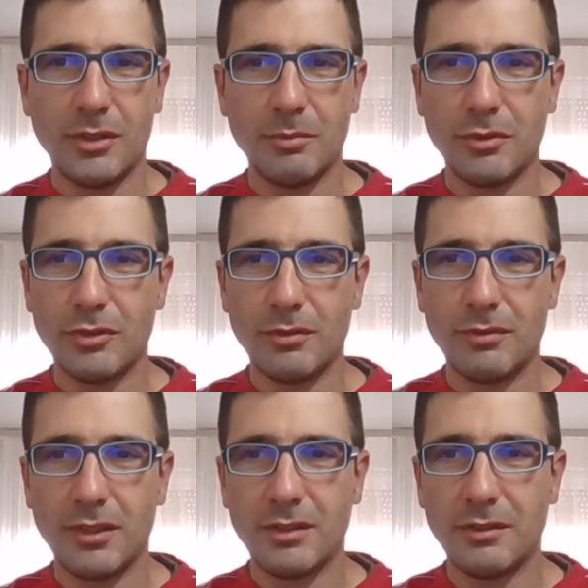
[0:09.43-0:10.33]

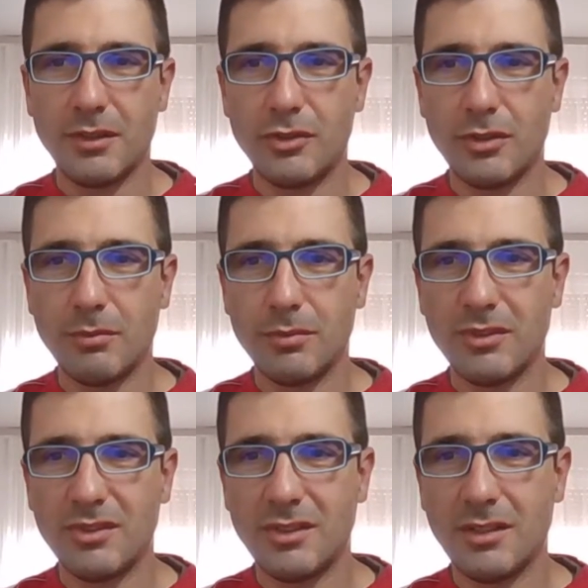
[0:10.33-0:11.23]
championship featherweight
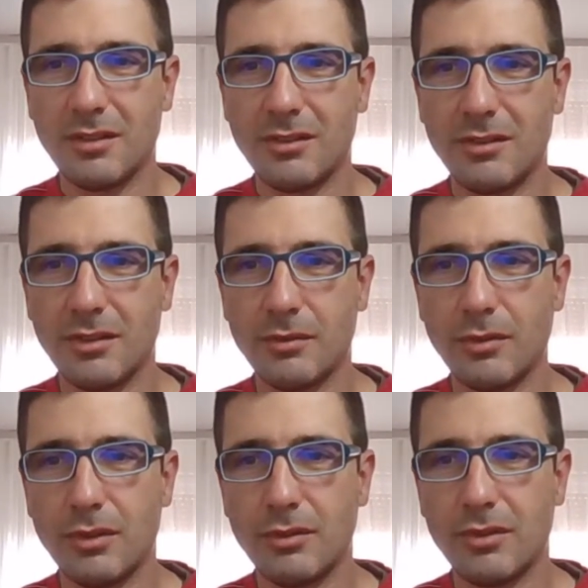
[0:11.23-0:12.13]
champion. Sting is
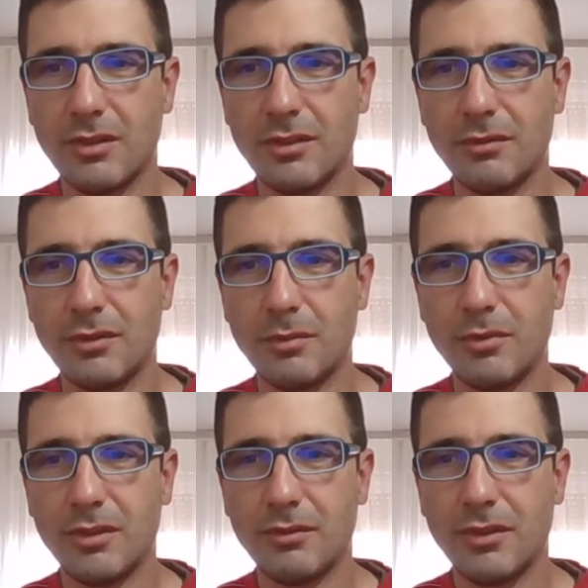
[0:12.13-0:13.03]
6'0",
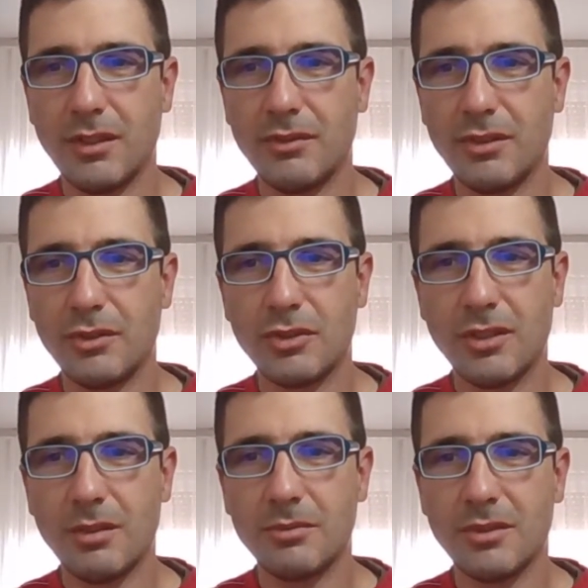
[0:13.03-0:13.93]
74.5
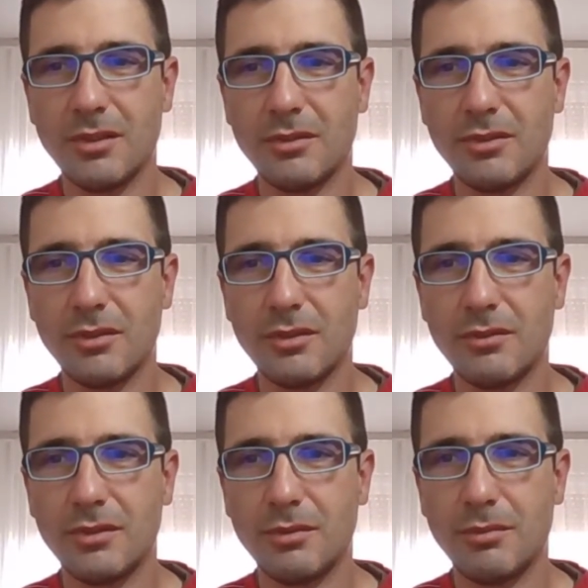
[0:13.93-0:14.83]
inch. Comes out
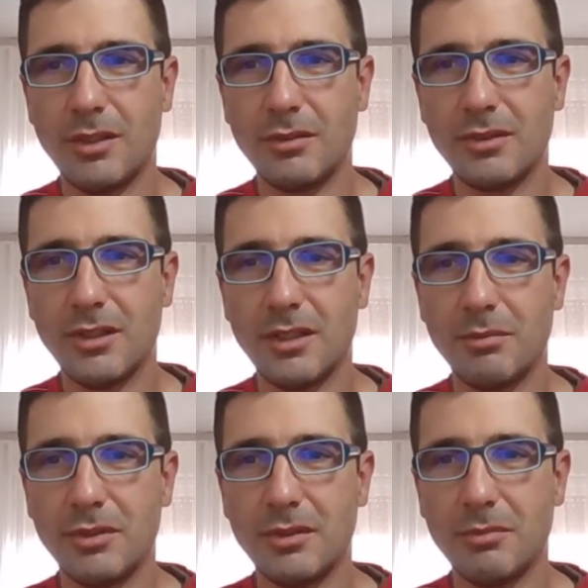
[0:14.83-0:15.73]
of Muay
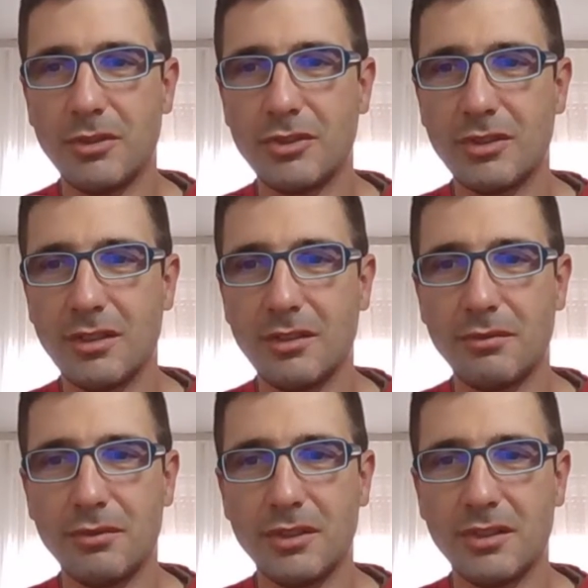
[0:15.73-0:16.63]
Thai, pretty much
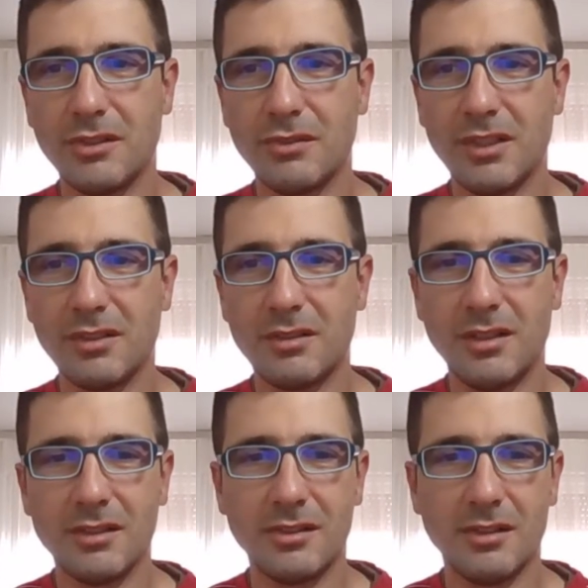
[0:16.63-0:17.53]
skinny for his weight
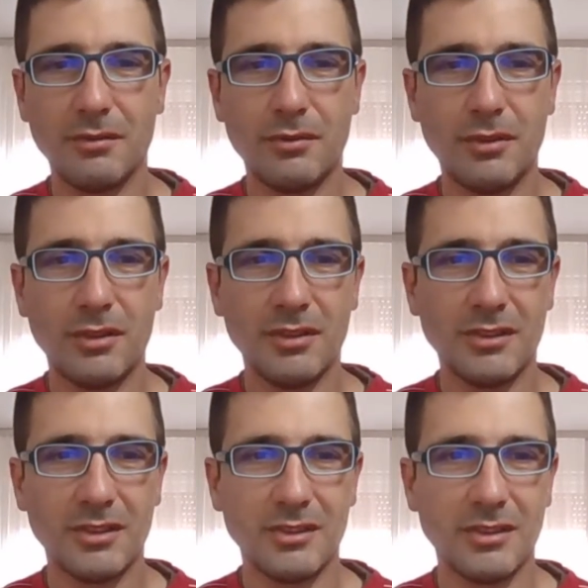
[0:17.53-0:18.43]
class. 10-4
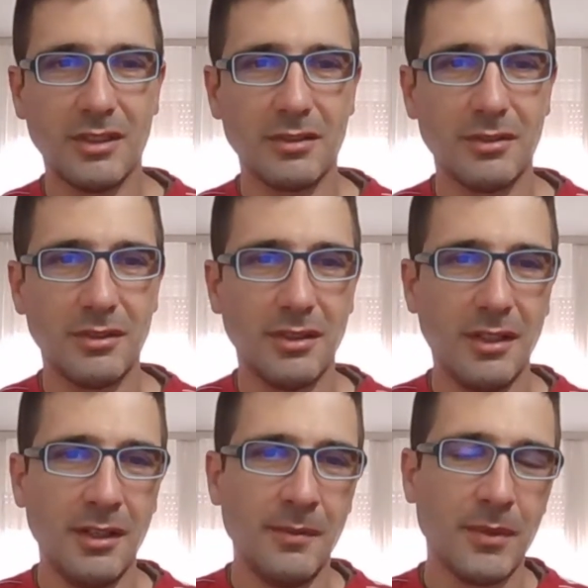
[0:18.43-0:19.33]
is his record.